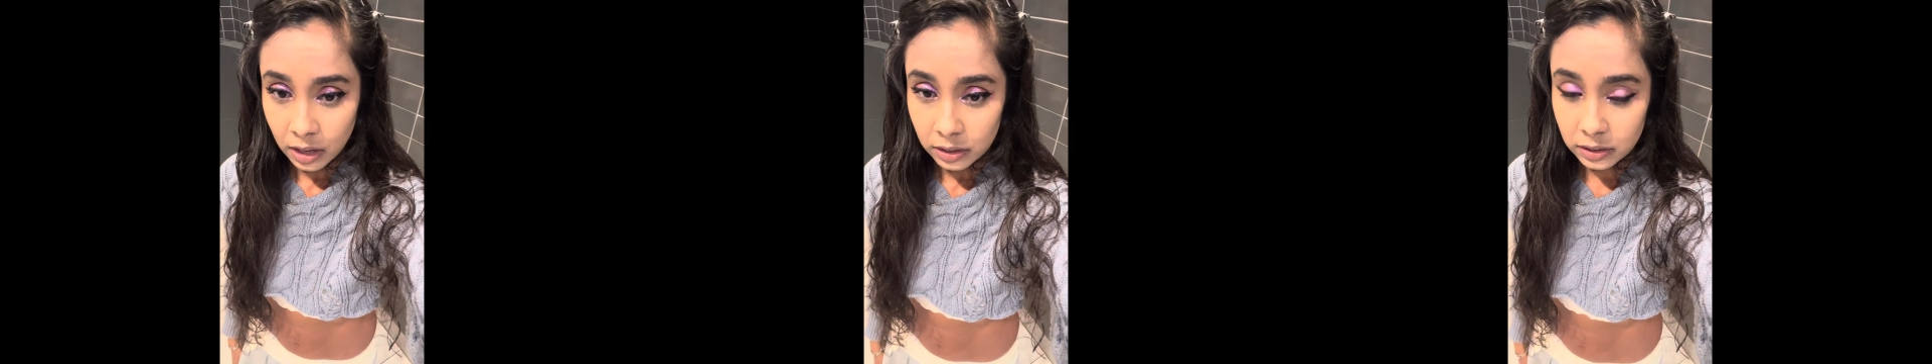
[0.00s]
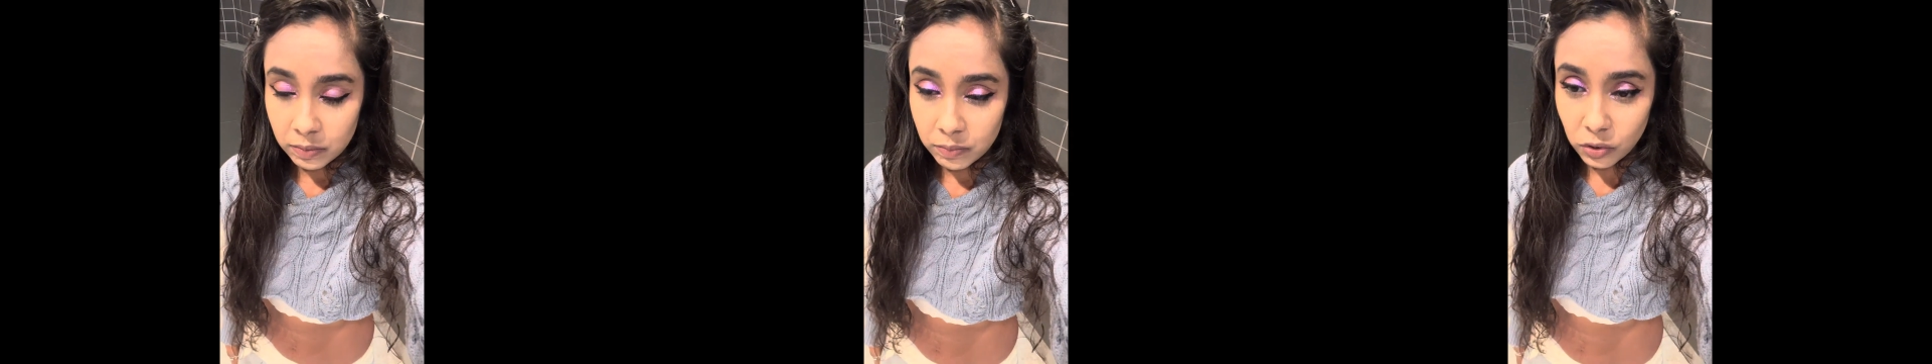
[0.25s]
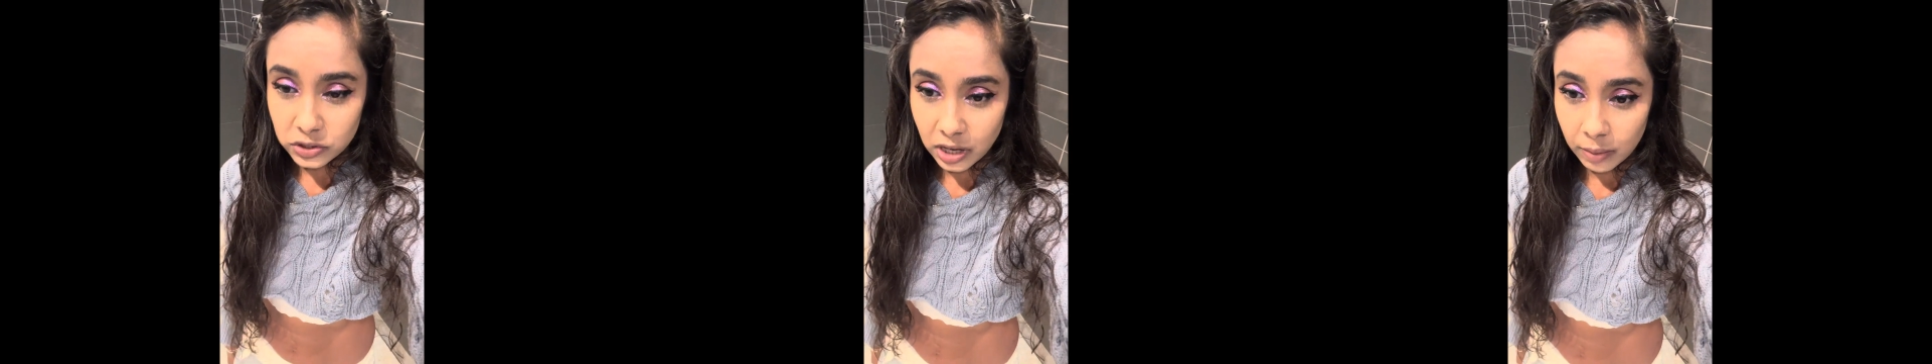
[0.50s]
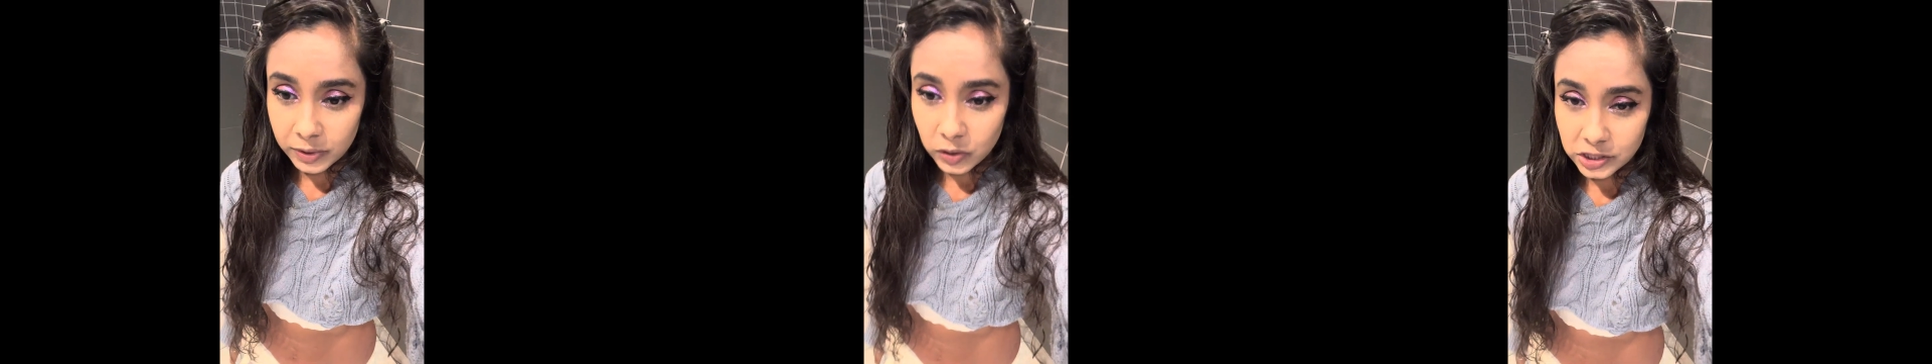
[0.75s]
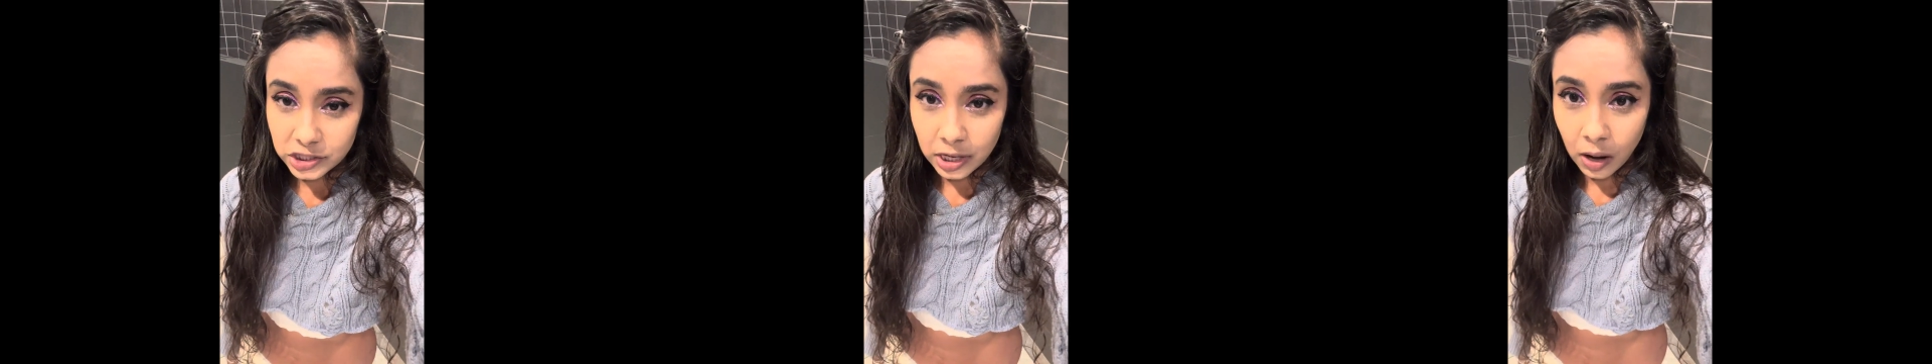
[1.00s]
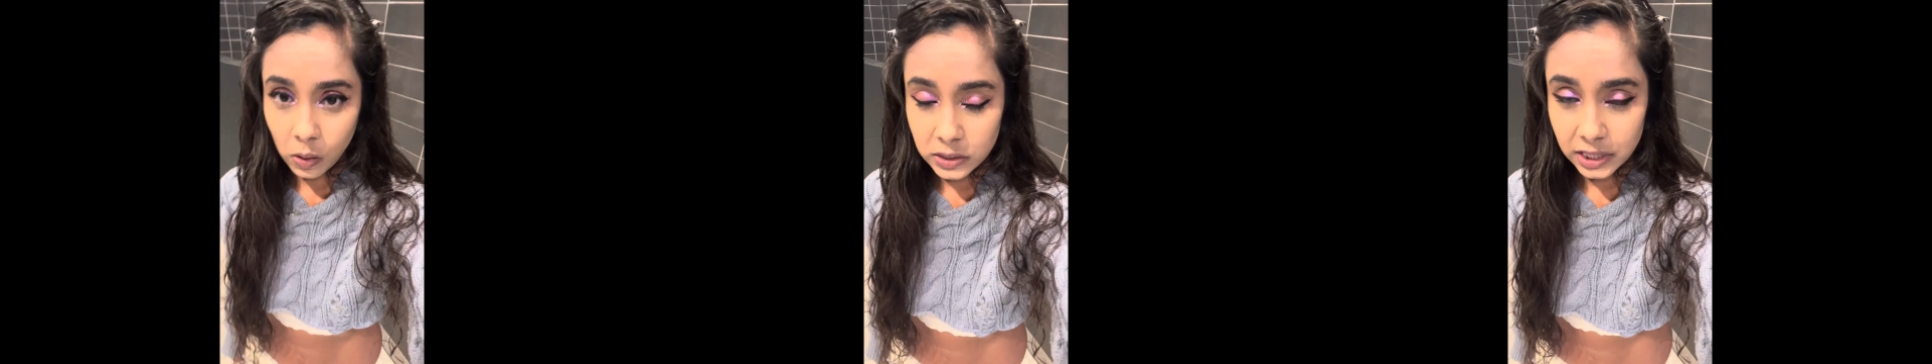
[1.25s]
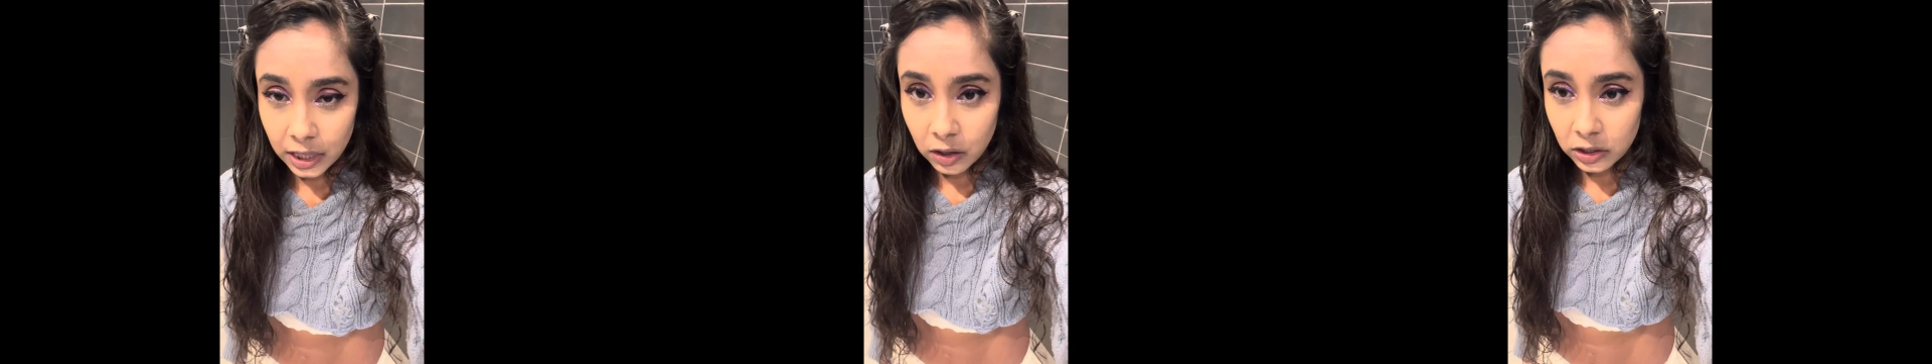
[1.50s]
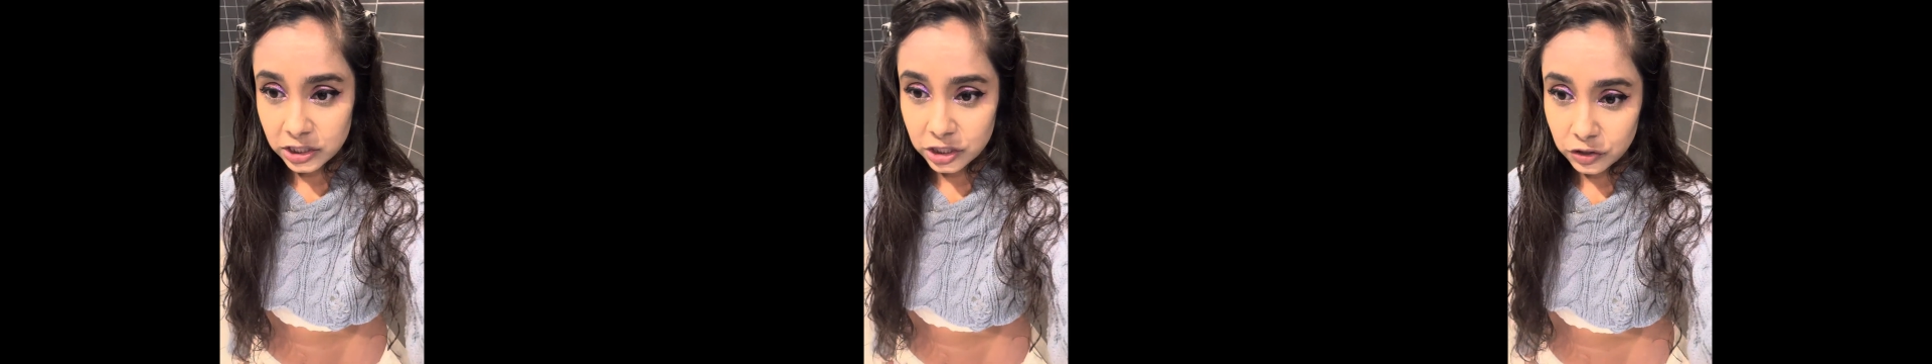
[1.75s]
the most common question I always get in
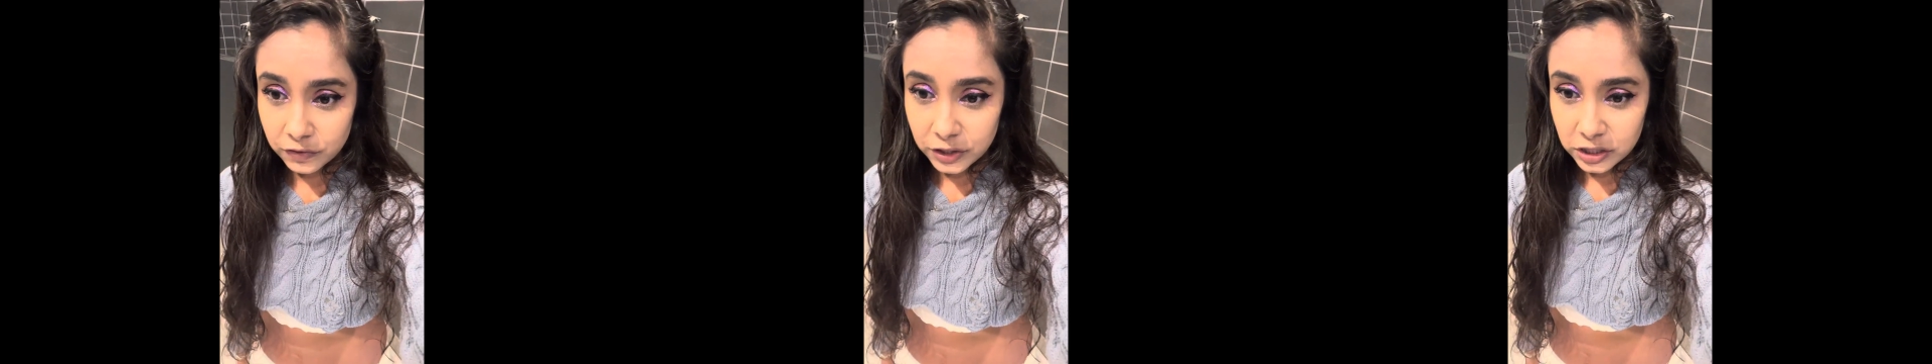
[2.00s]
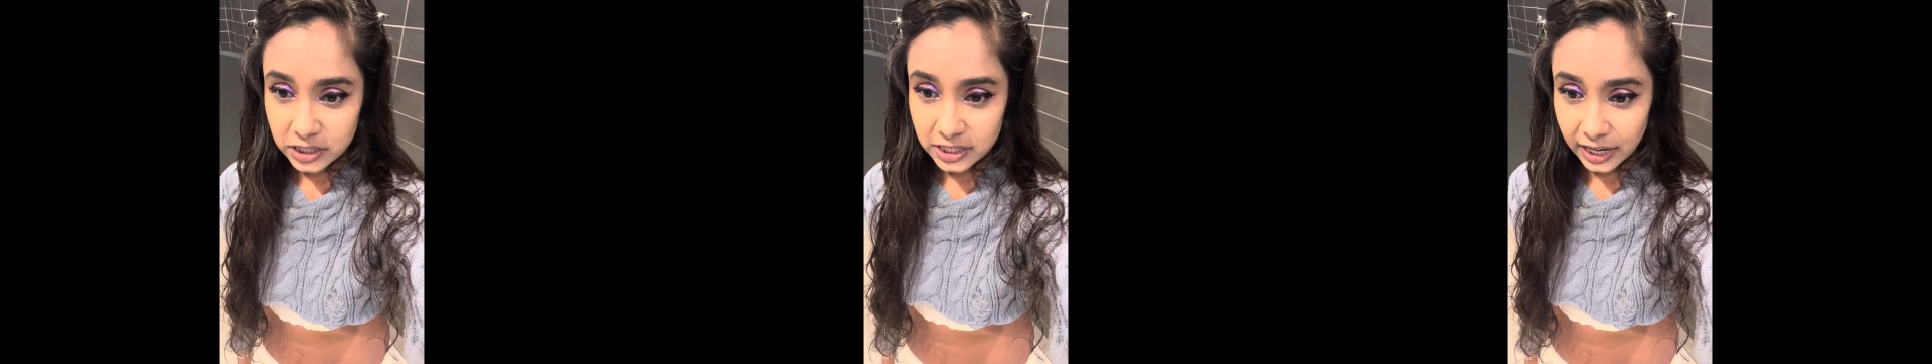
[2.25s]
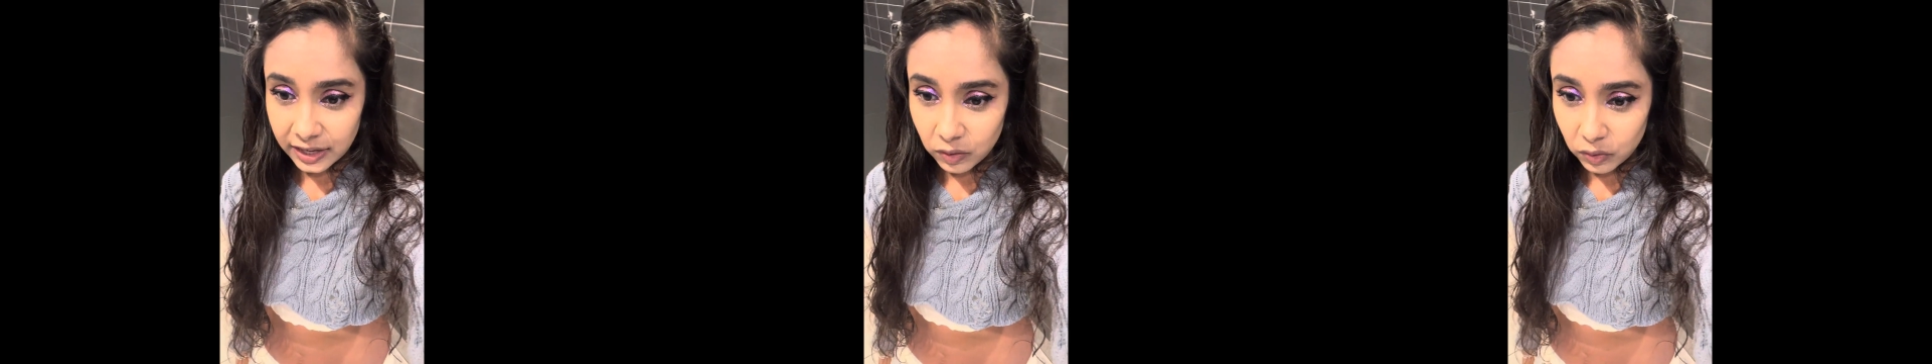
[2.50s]
all the interviews is like,